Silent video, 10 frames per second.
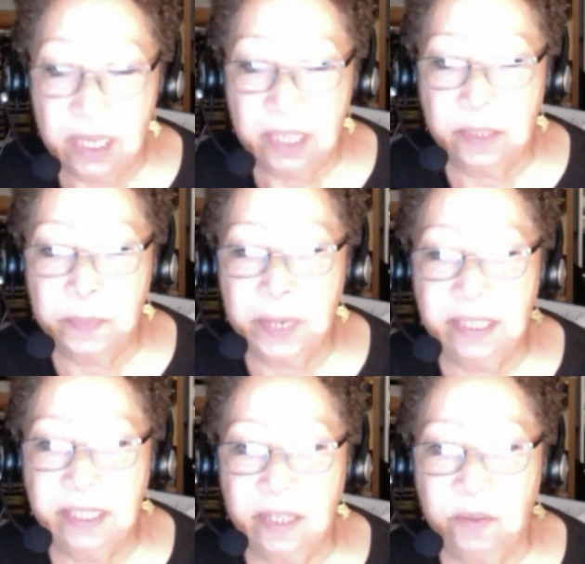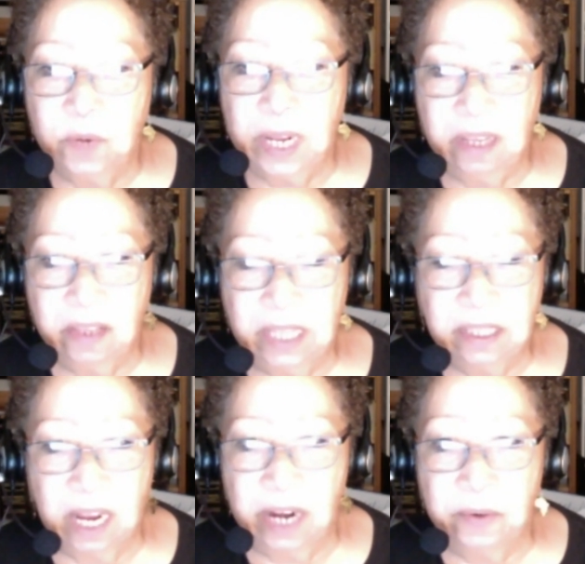Somebody said, wow, that's
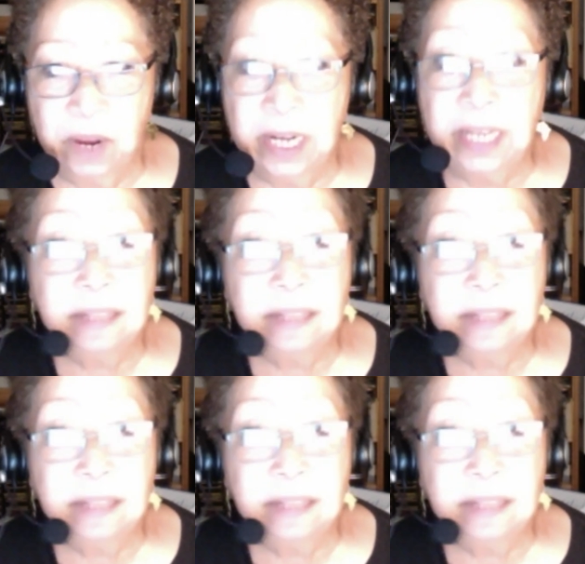ironic.